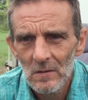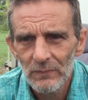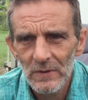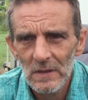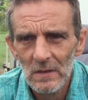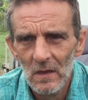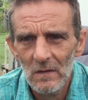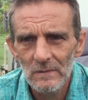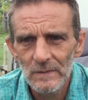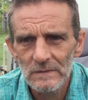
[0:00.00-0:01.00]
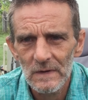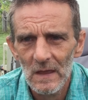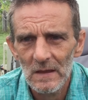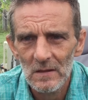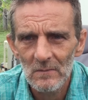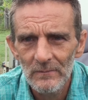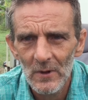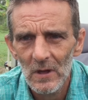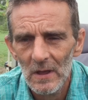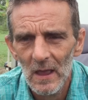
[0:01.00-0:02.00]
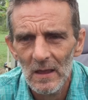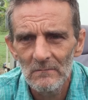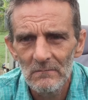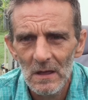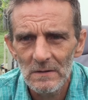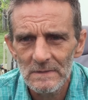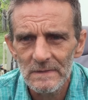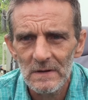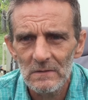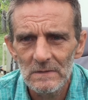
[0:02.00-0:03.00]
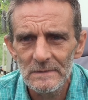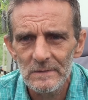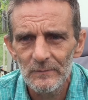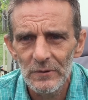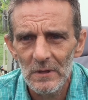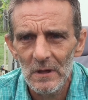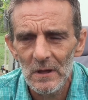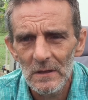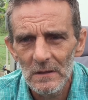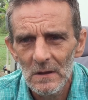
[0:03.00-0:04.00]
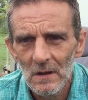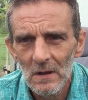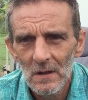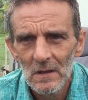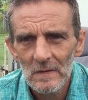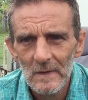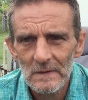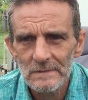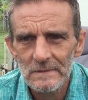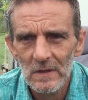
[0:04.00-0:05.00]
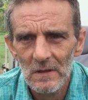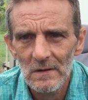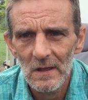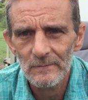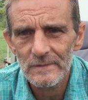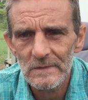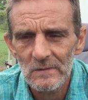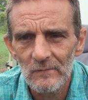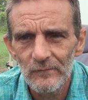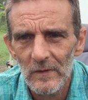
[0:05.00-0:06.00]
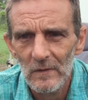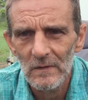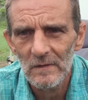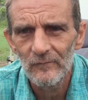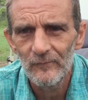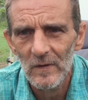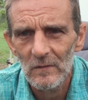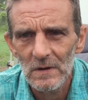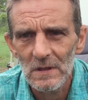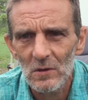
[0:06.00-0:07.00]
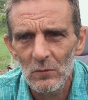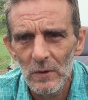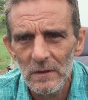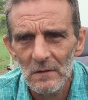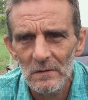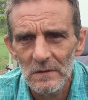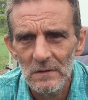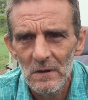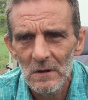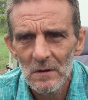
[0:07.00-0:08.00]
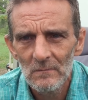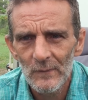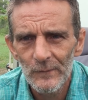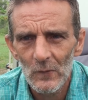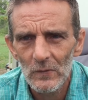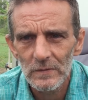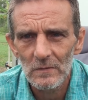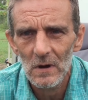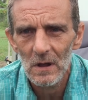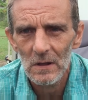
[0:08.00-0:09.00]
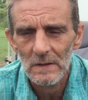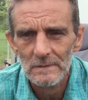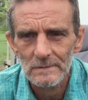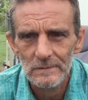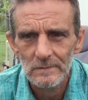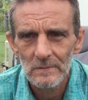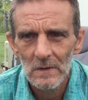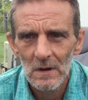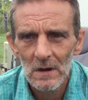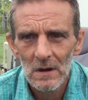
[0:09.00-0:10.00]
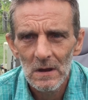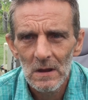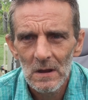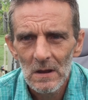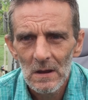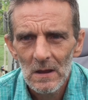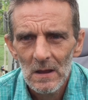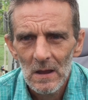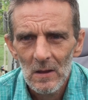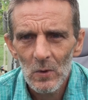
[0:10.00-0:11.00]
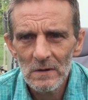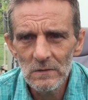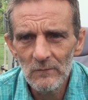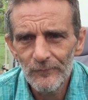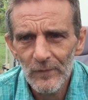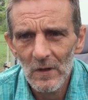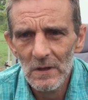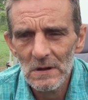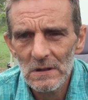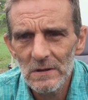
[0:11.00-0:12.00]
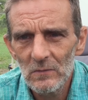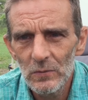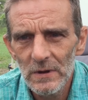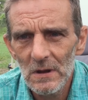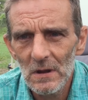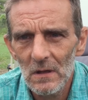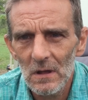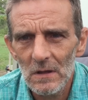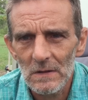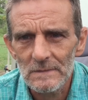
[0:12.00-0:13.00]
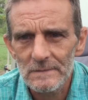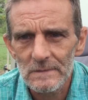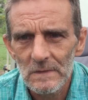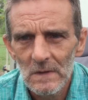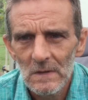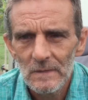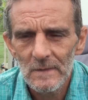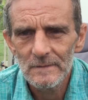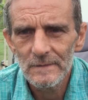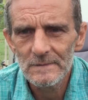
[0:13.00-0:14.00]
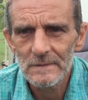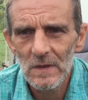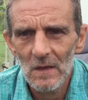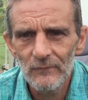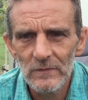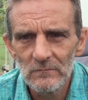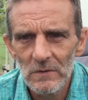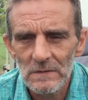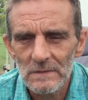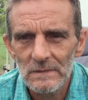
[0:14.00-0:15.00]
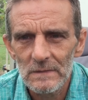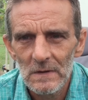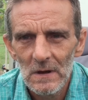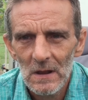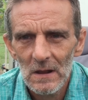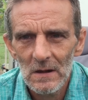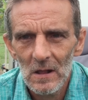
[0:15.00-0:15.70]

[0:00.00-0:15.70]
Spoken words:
being overtaken by a monetary supply that is collapsing very, very quickly before your eyes. And when you finally realize that this government and